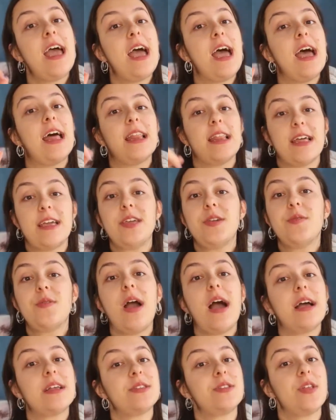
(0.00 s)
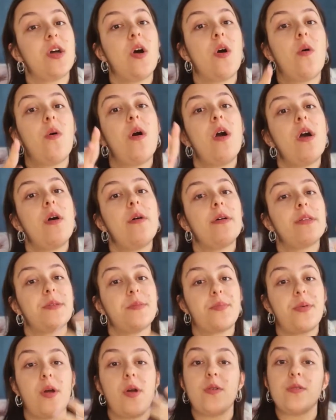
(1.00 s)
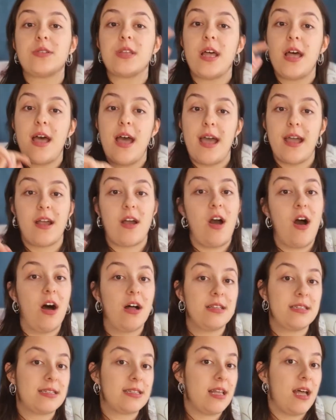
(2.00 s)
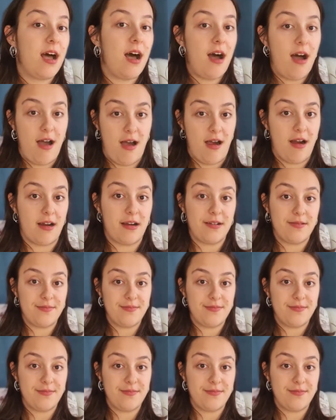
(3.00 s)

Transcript: and let you guys know what the pros and cons are.